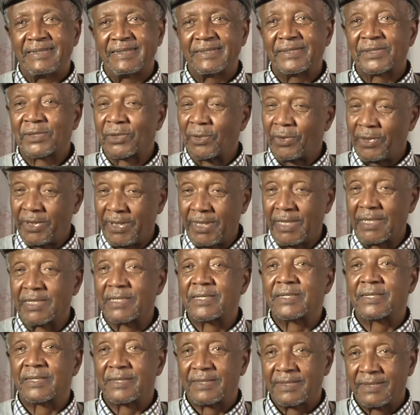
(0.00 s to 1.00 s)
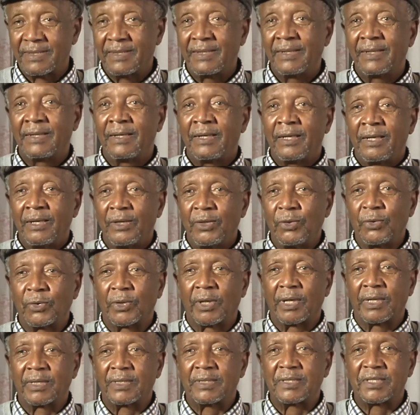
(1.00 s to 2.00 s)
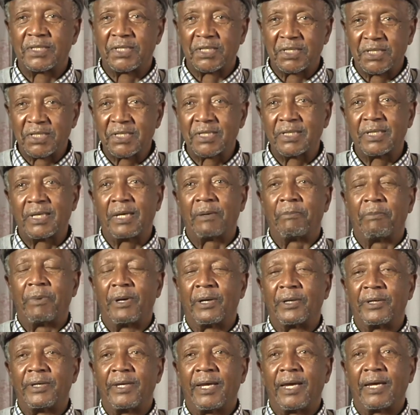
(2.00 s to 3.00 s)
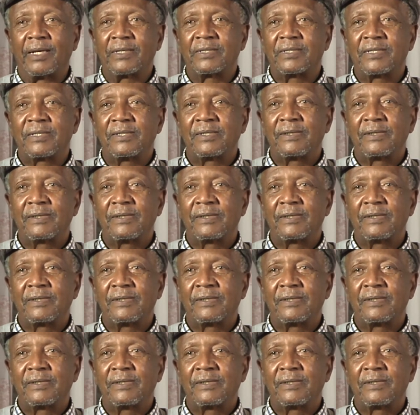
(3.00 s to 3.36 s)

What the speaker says: So yes, you get jittery about that.